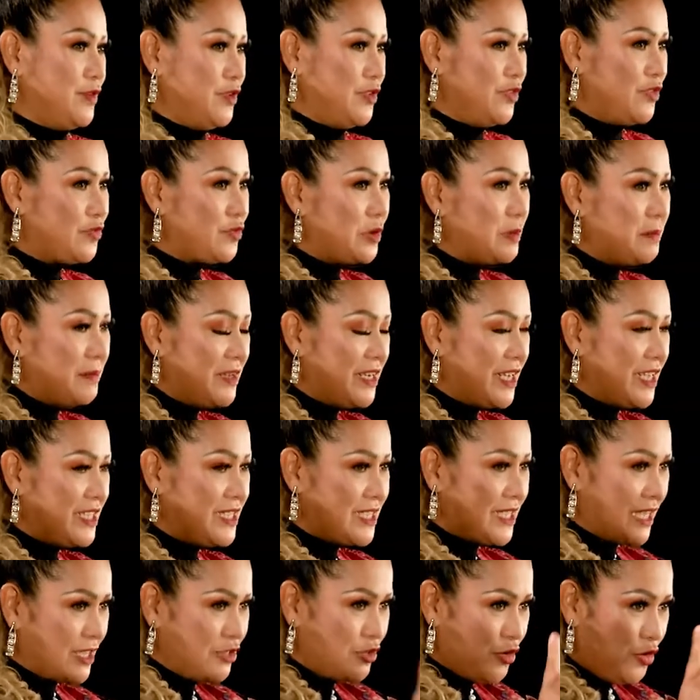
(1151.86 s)
in 3
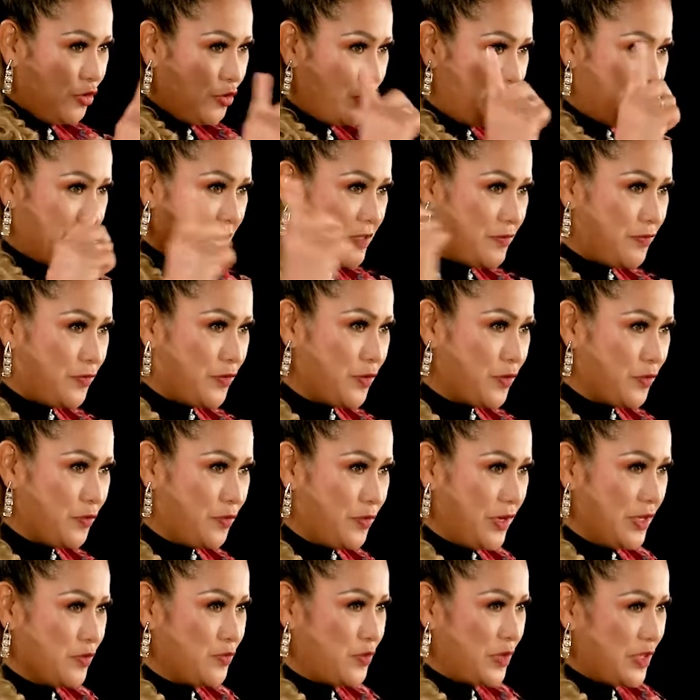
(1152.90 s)
minutes, and you loop it for
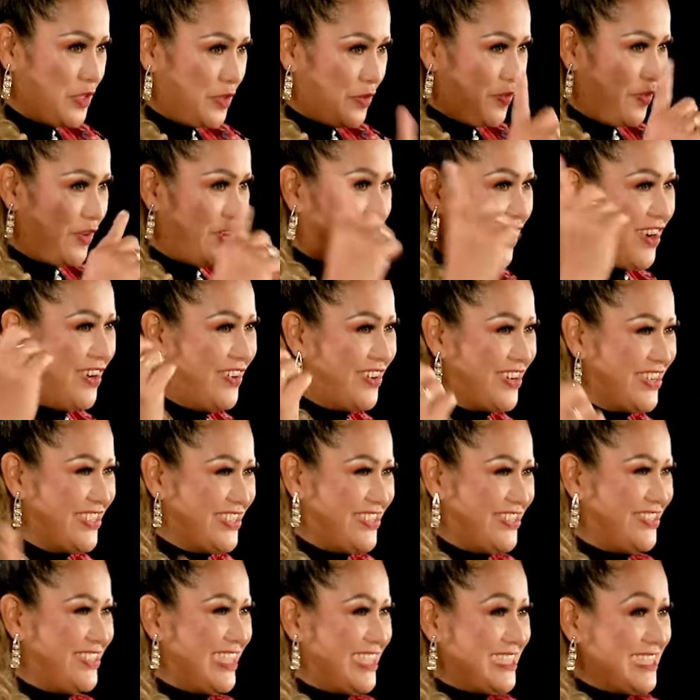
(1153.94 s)
24 hours.
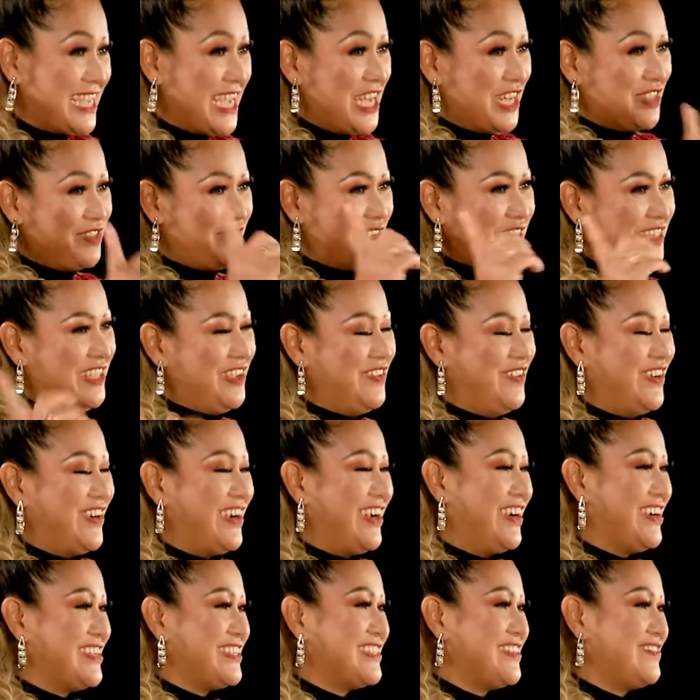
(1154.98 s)
So that's 24
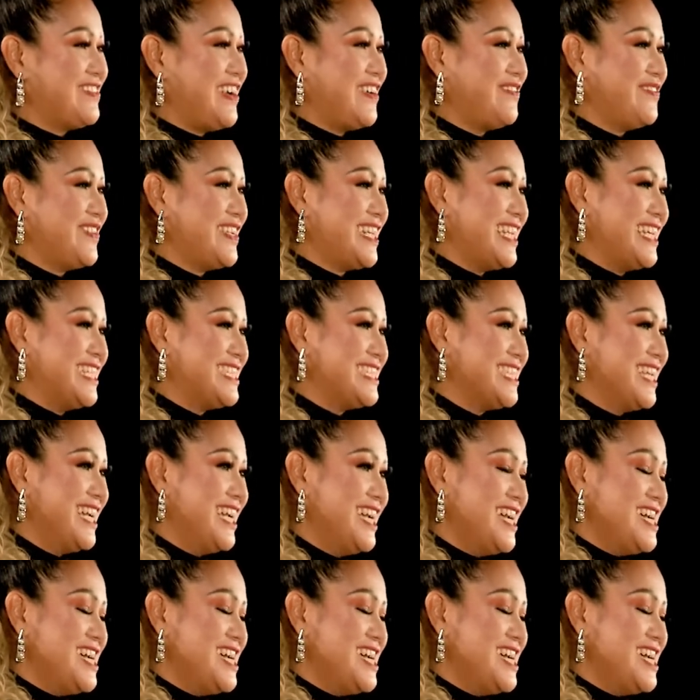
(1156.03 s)
hours of happiness.